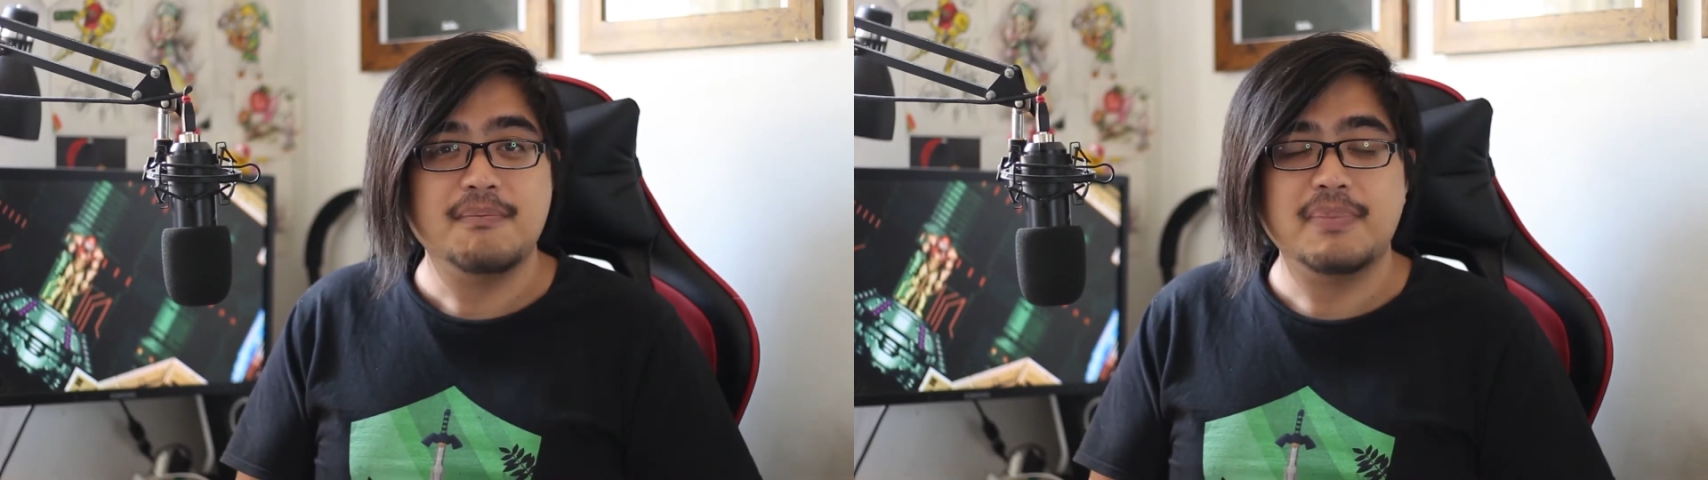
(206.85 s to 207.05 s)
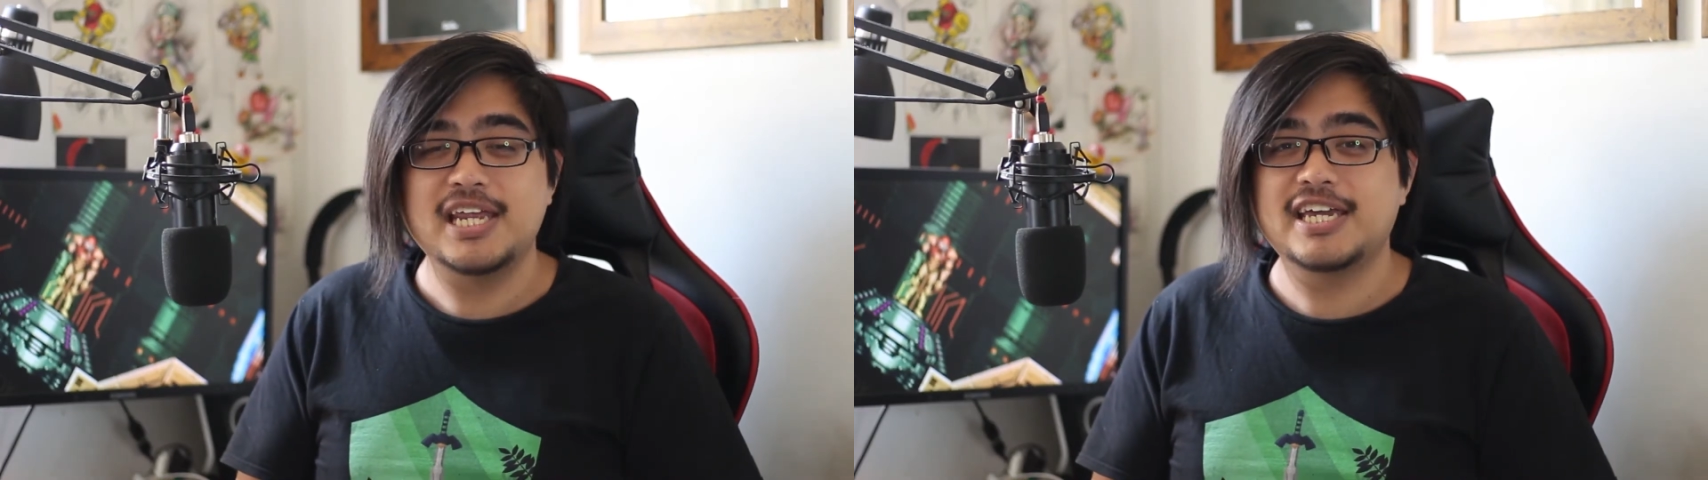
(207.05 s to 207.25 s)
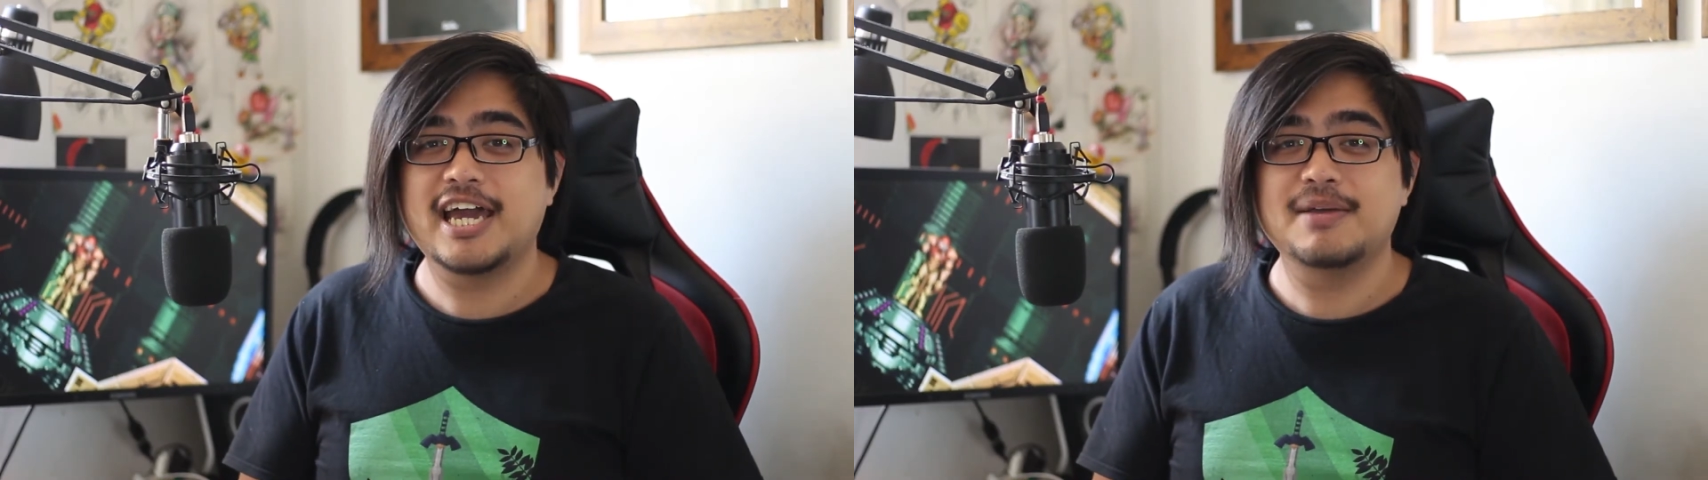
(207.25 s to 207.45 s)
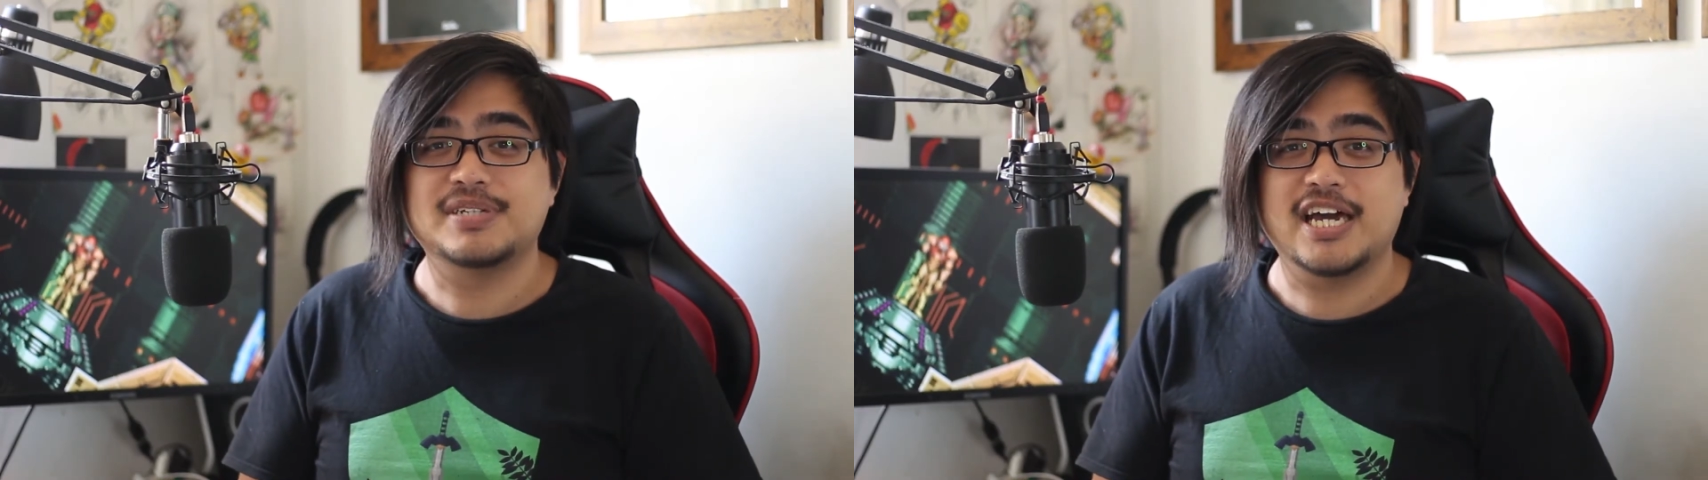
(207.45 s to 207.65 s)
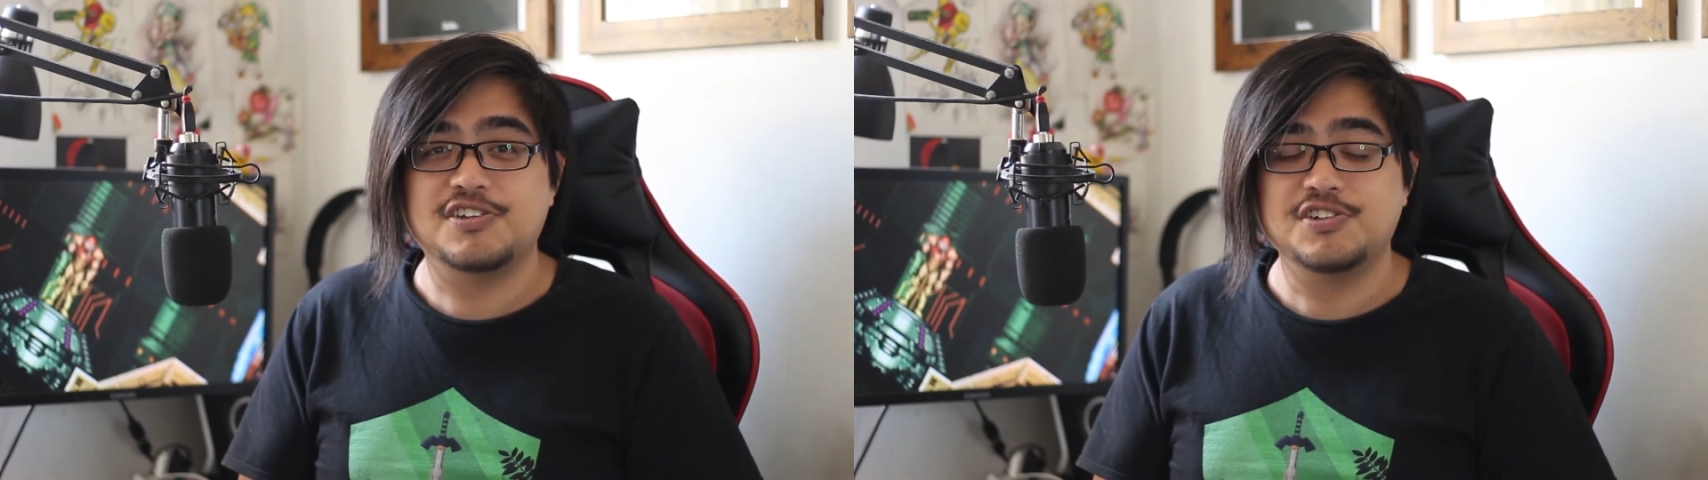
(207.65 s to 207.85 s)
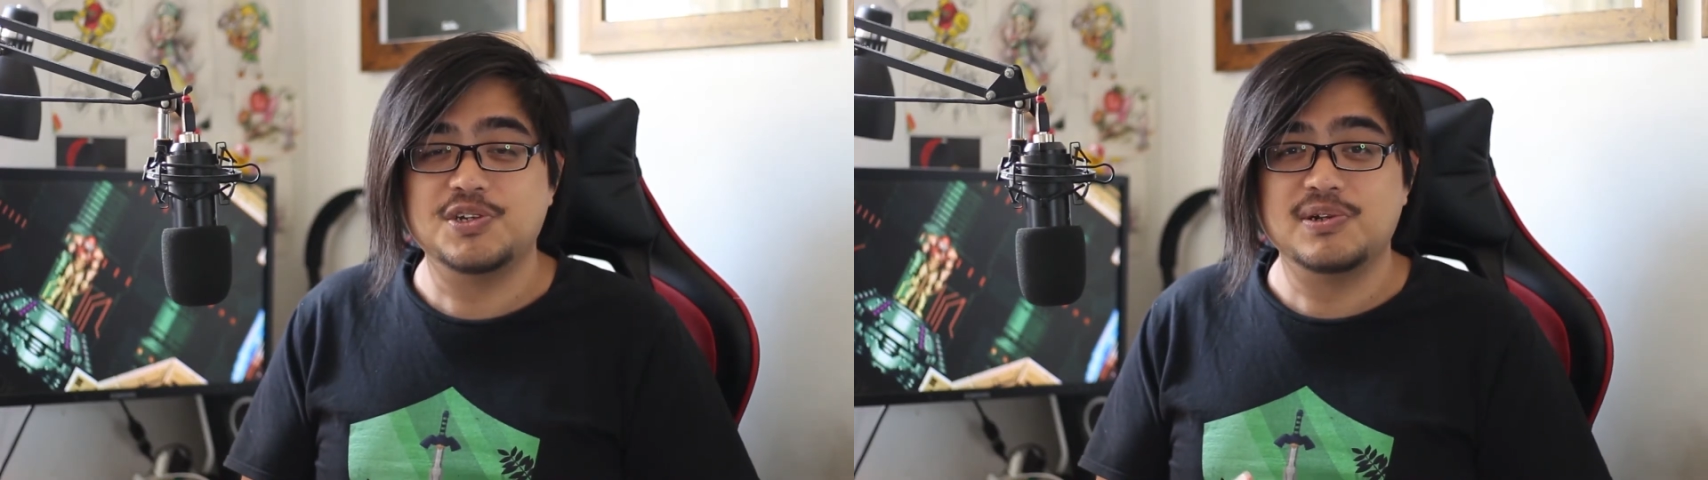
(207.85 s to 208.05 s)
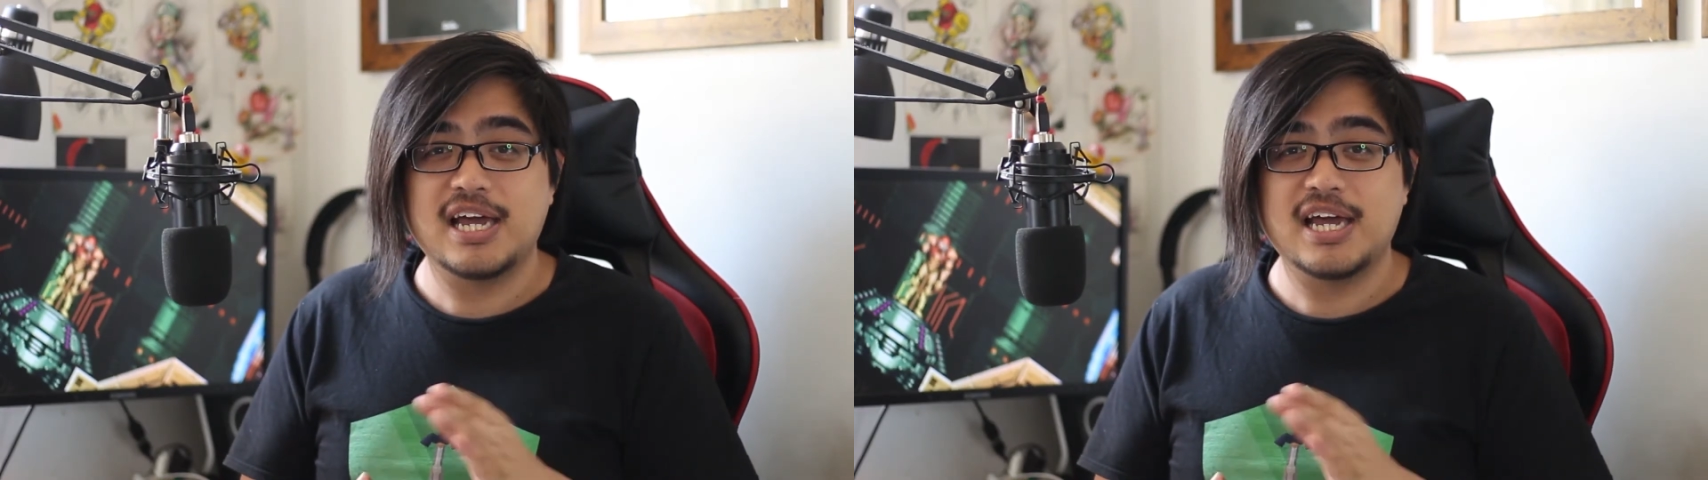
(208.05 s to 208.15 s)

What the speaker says: Many games had you do